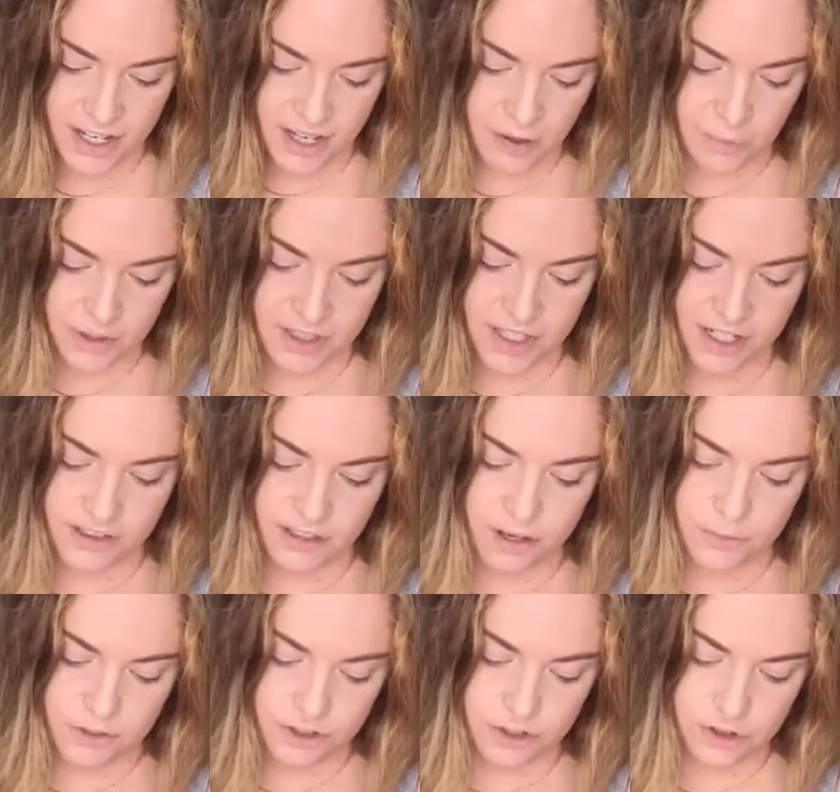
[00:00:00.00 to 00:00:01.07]
And one thing I
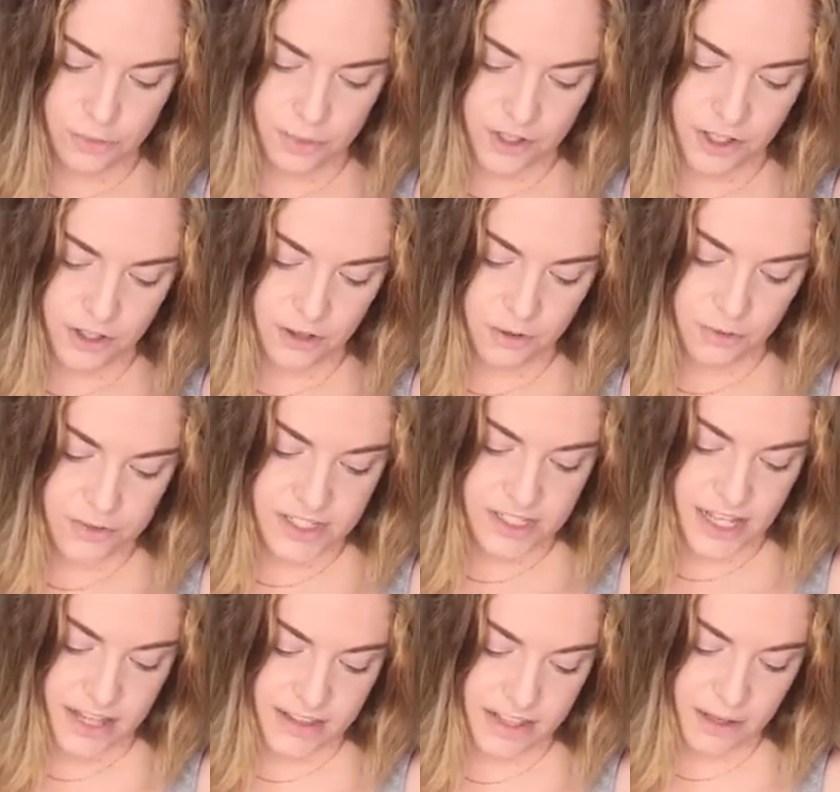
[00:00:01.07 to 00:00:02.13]
thought was super cute was
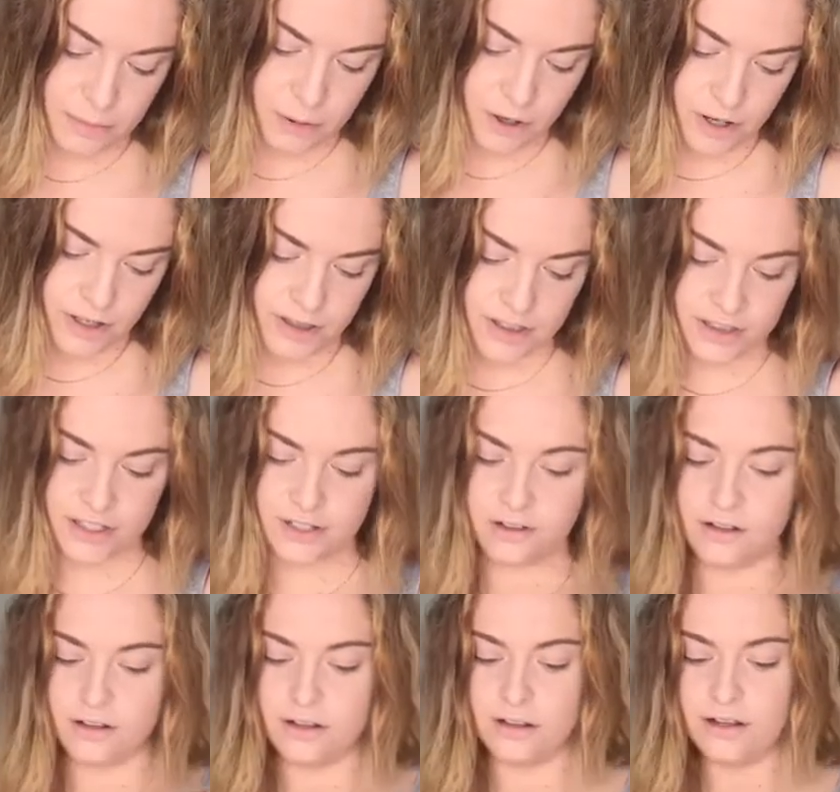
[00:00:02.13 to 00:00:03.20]
that they put
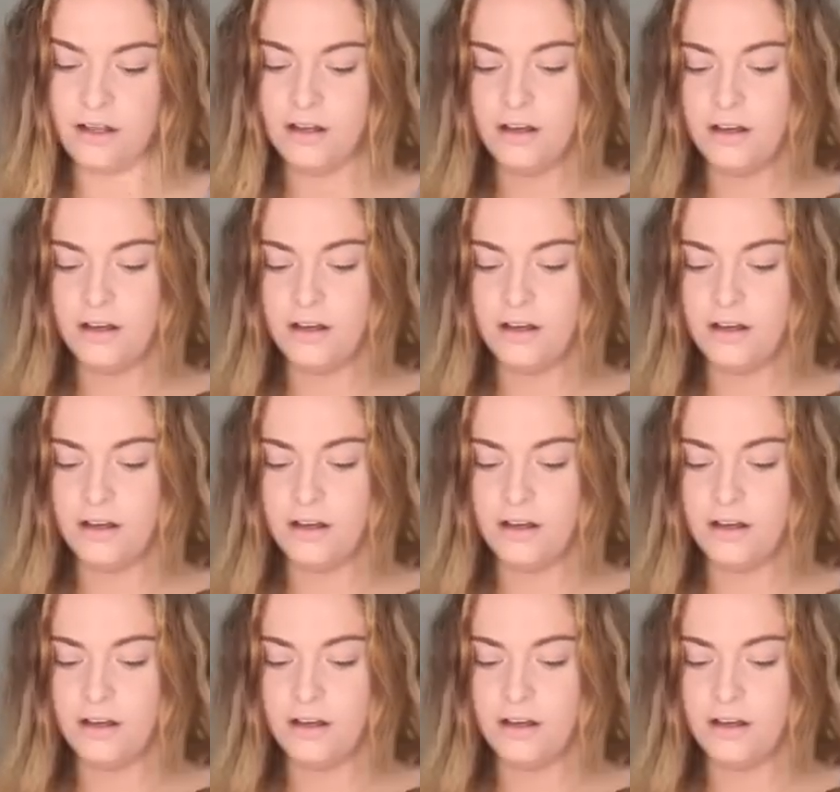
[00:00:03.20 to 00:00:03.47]
little,